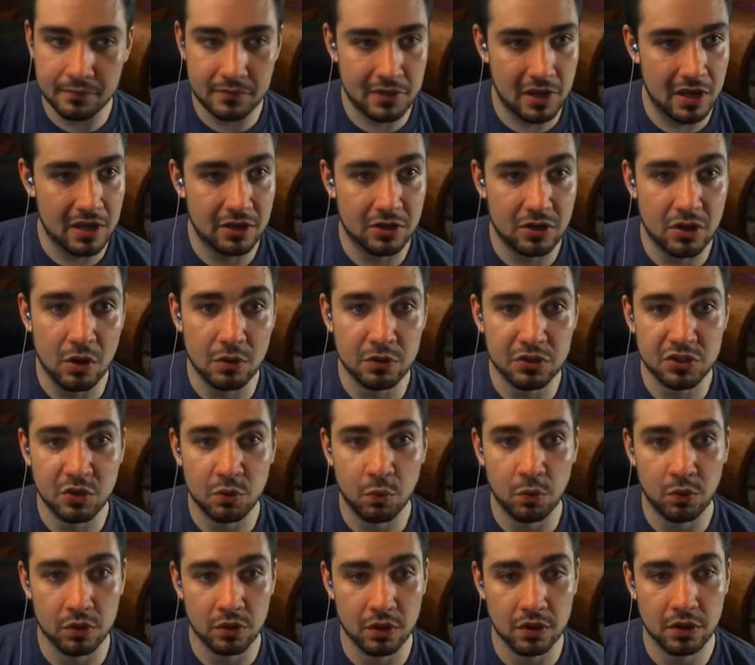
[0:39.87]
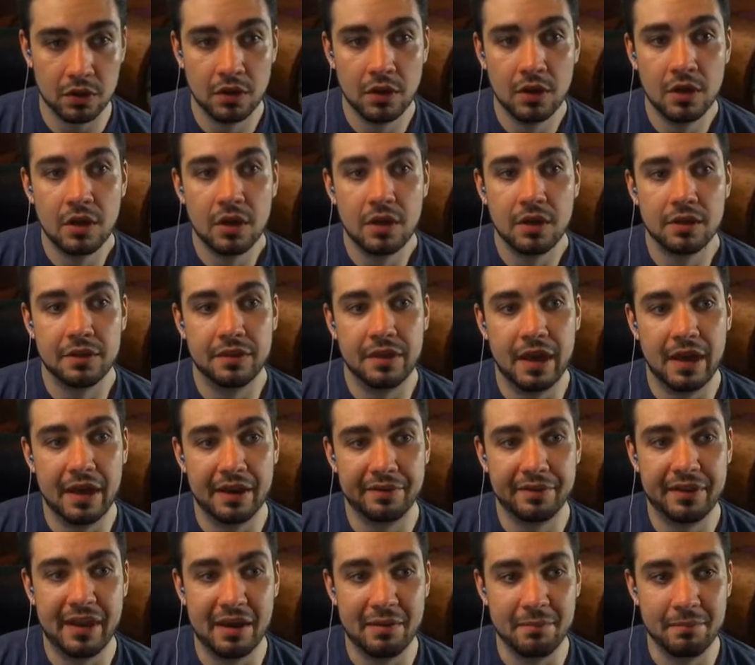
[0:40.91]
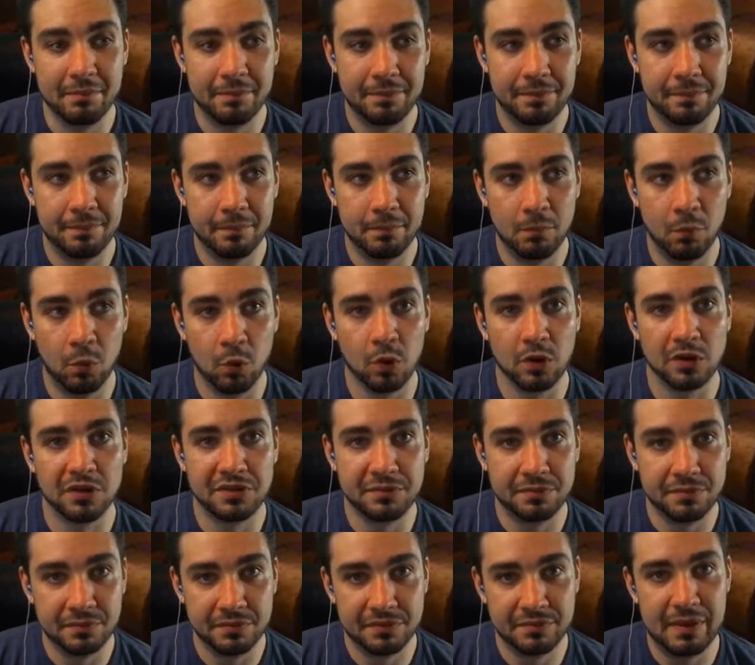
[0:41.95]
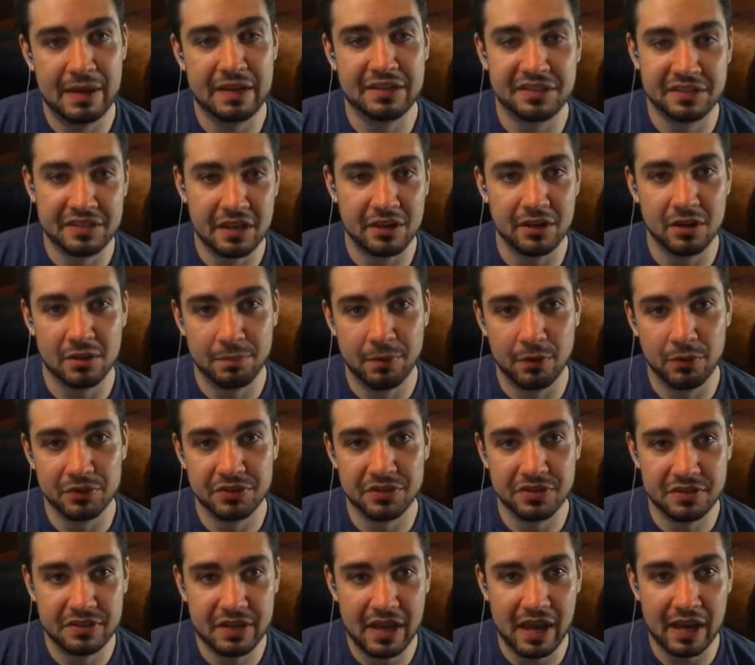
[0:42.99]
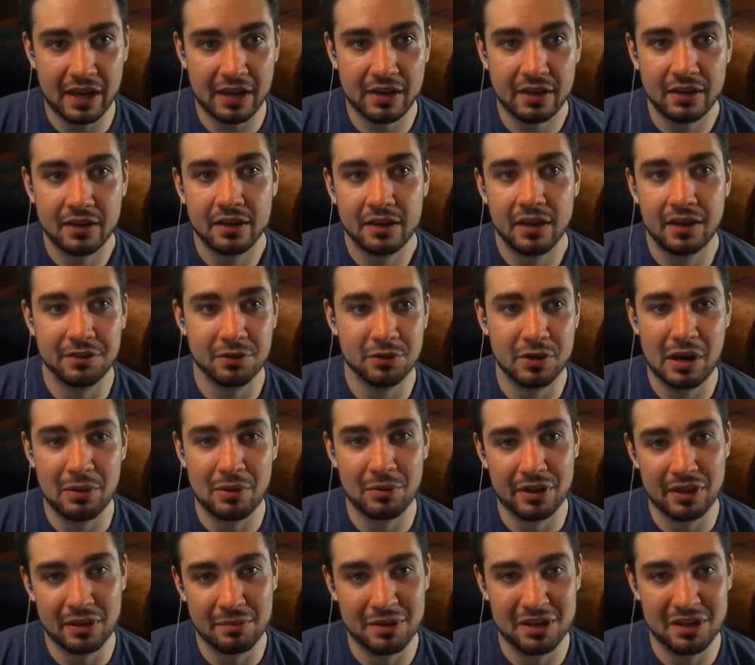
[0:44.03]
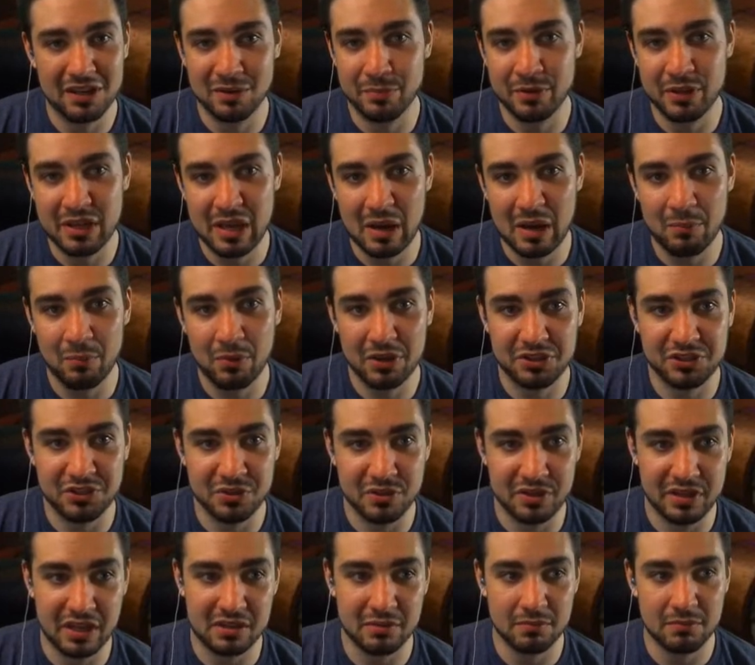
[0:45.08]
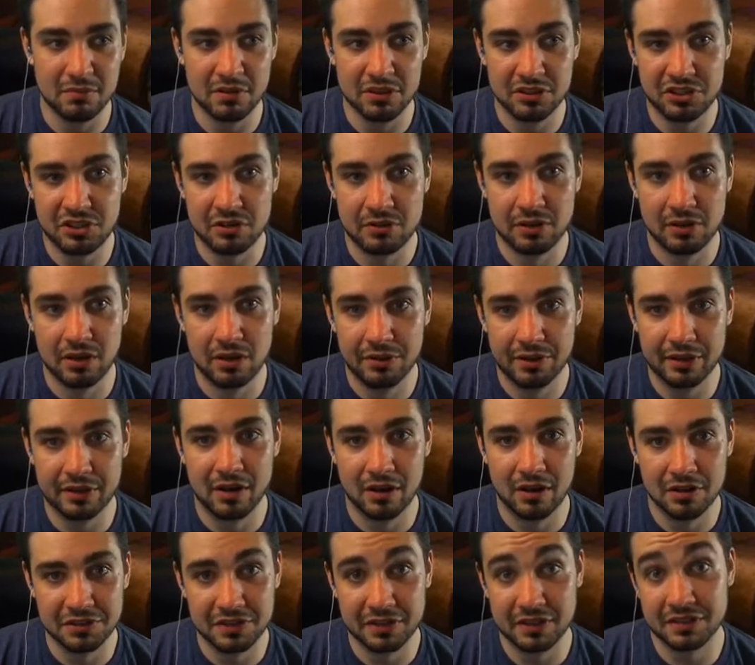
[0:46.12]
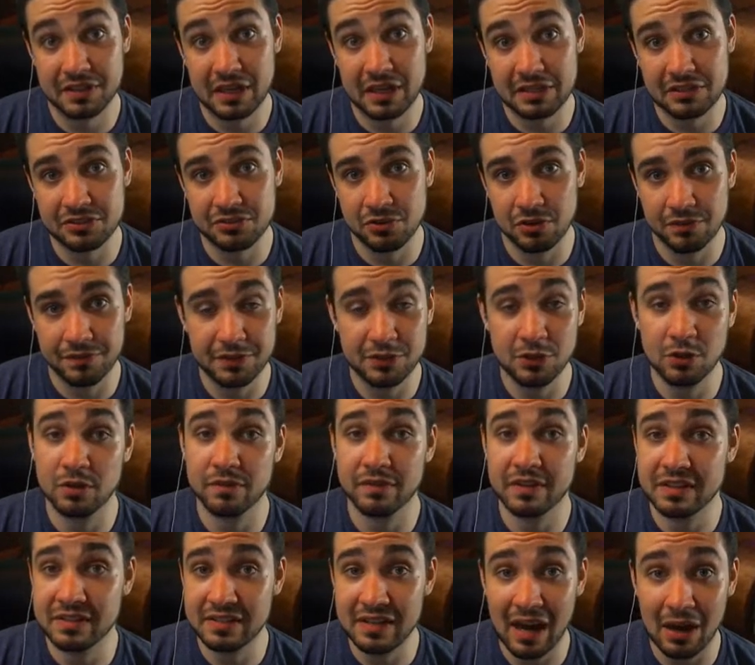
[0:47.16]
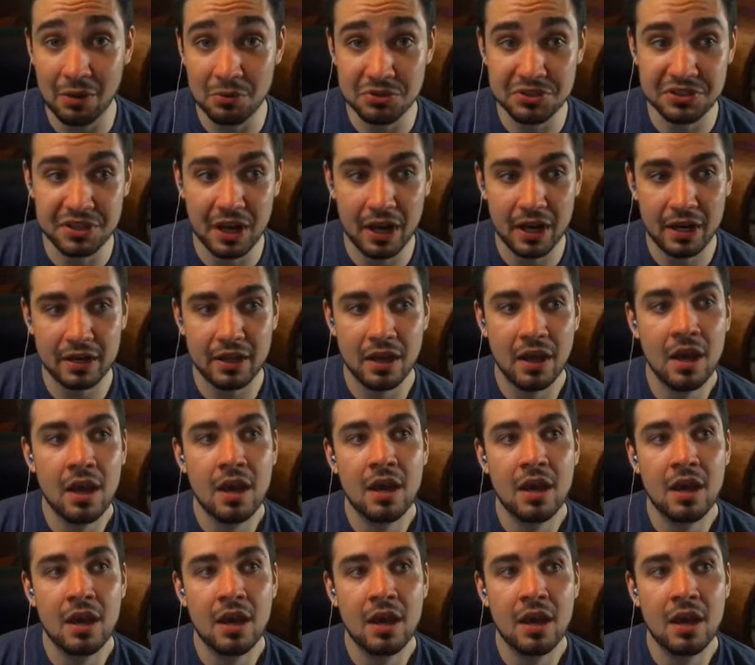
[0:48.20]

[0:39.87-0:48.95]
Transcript: and Ghost Quarter that get more bases out of your opponent's deck, and they're not running that many to begin with, so you can get them to 0. Then cards like Assassin's Trophy don't have a downside.